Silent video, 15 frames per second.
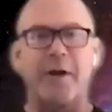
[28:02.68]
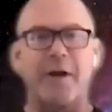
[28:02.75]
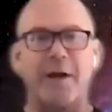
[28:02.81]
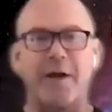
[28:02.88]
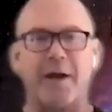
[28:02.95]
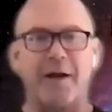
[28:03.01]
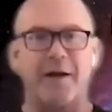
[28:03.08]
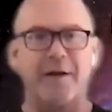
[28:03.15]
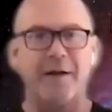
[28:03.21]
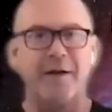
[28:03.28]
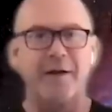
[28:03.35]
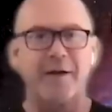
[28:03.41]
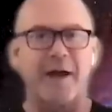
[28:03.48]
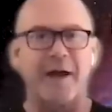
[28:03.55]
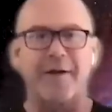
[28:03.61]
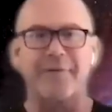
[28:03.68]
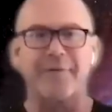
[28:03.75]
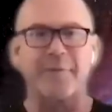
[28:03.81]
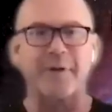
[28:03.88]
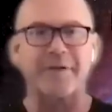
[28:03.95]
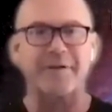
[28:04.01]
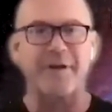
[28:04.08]
that we got it
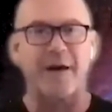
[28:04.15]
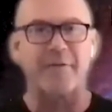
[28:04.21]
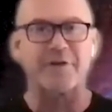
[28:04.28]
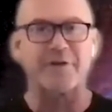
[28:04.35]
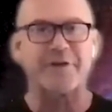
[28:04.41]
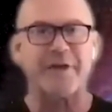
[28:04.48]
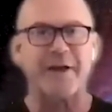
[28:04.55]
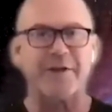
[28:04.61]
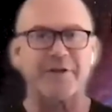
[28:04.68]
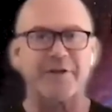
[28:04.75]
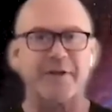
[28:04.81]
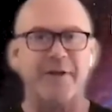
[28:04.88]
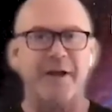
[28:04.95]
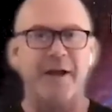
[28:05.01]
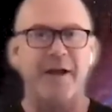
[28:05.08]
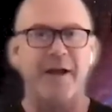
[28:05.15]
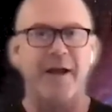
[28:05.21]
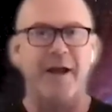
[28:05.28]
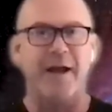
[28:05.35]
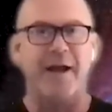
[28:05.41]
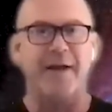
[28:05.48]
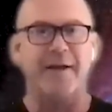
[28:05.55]
from this conversation.
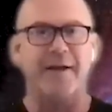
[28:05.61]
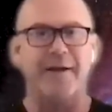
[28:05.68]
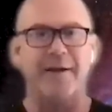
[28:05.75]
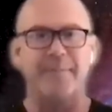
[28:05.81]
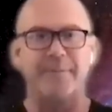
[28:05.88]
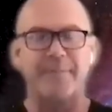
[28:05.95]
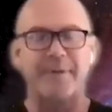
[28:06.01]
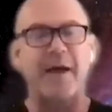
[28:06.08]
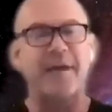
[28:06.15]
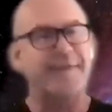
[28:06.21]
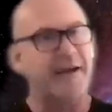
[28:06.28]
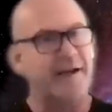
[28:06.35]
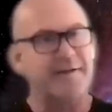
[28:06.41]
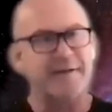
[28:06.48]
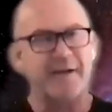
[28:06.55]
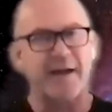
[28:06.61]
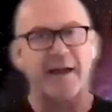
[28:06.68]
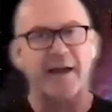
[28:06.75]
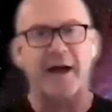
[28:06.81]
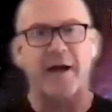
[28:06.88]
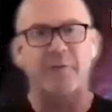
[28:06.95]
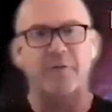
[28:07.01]
And thanks
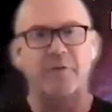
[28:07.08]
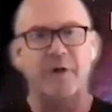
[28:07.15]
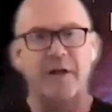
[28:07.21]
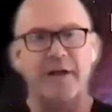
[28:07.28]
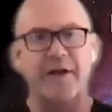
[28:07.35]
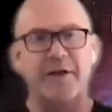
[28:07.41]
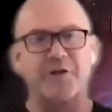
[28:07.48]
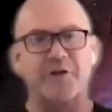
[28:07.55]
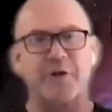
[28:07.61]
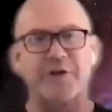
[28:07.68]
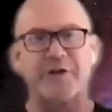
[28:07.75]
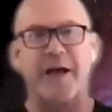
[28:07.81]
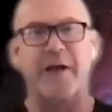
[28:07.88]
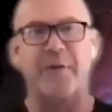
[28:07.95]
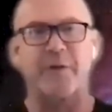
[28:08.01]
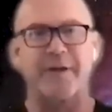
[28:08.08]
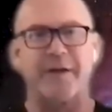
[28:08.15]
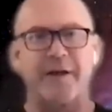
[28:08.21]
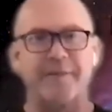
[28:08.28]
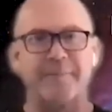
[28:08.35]
again. I really enjoyed chatting with